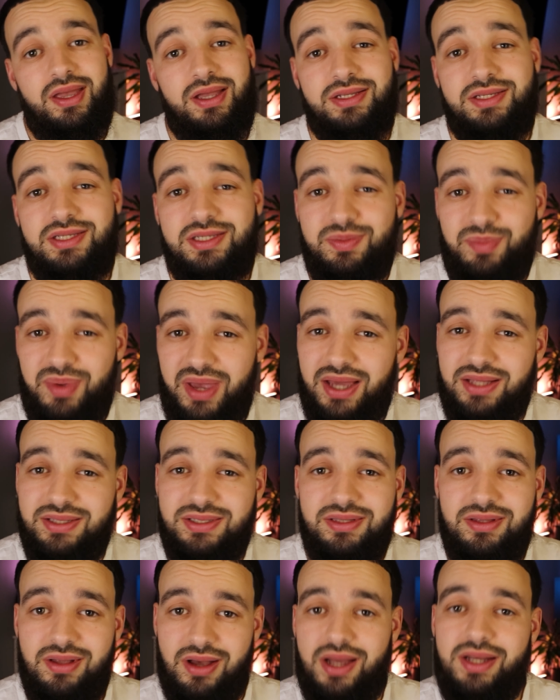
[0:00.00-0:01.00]

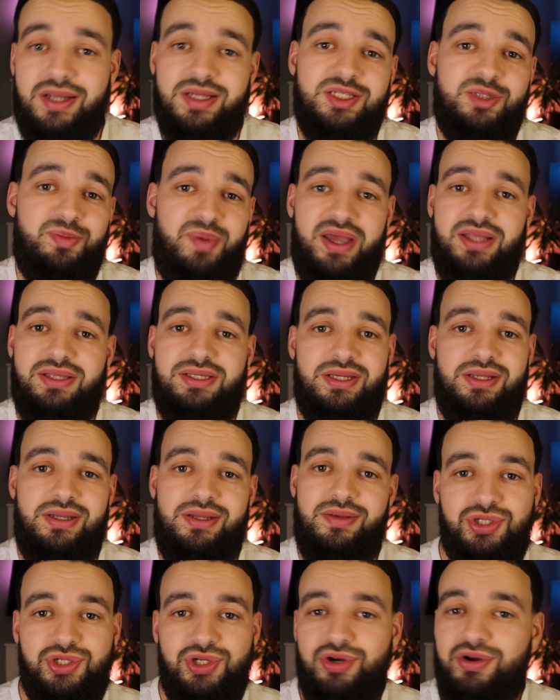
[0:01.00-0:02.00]
Expect the
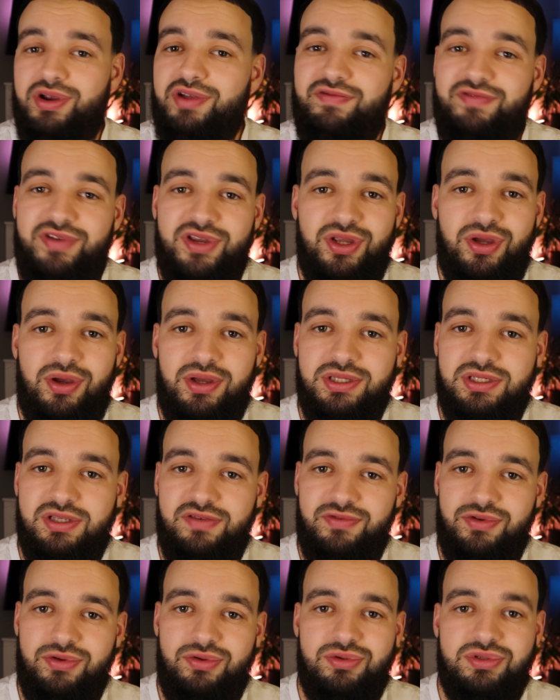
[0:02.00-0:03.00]
unexpected. During video
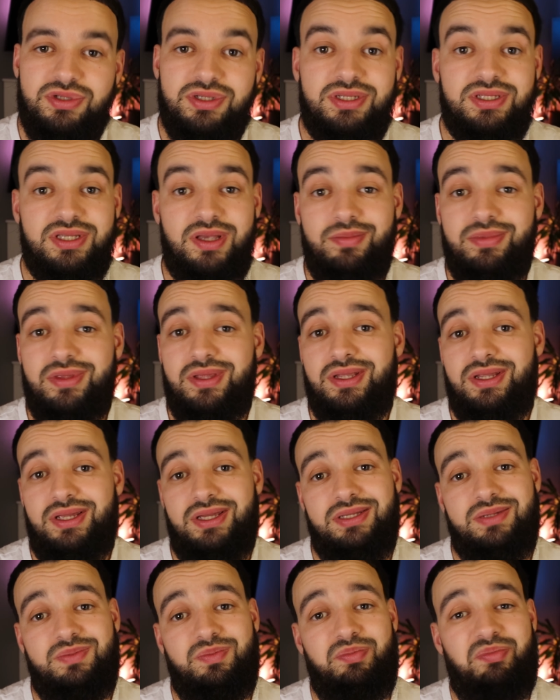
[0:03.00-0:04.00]
interviews, something
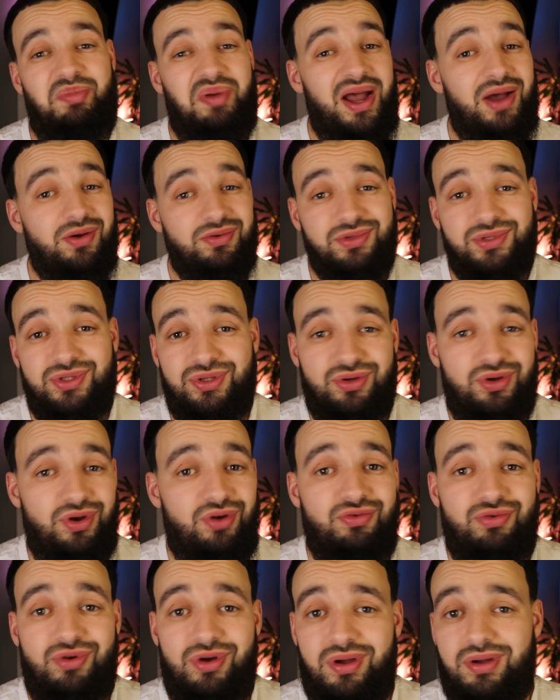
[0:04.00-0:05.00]
is bound to go
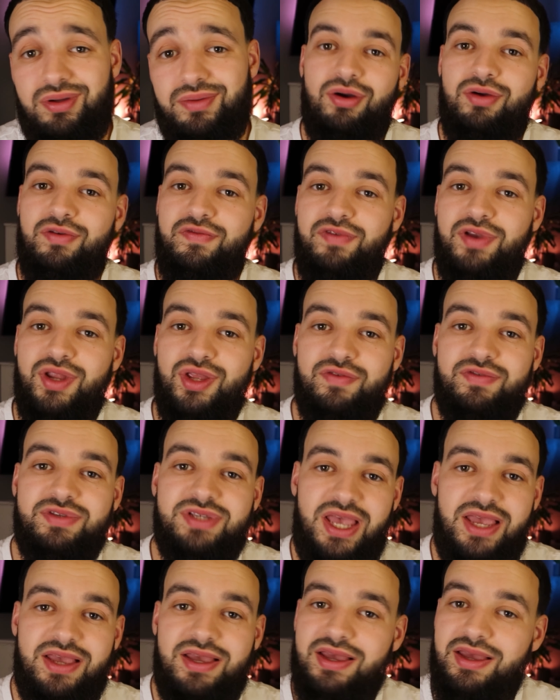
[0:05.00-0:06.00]
wrong. Hopefully you've
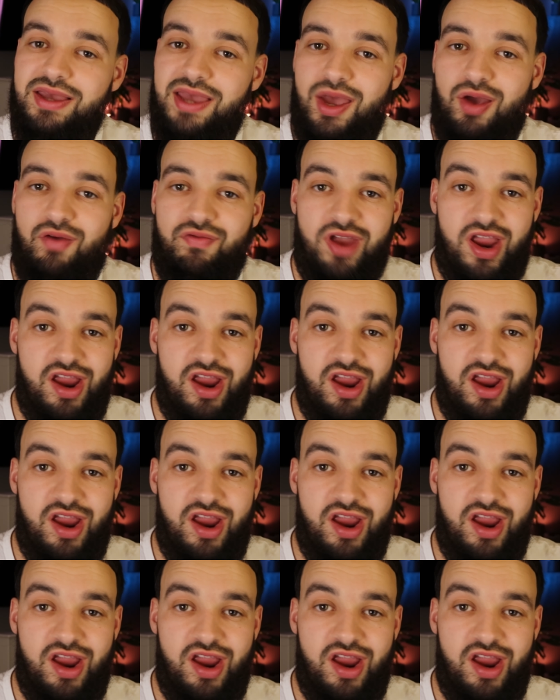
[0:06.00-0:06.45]
taken care of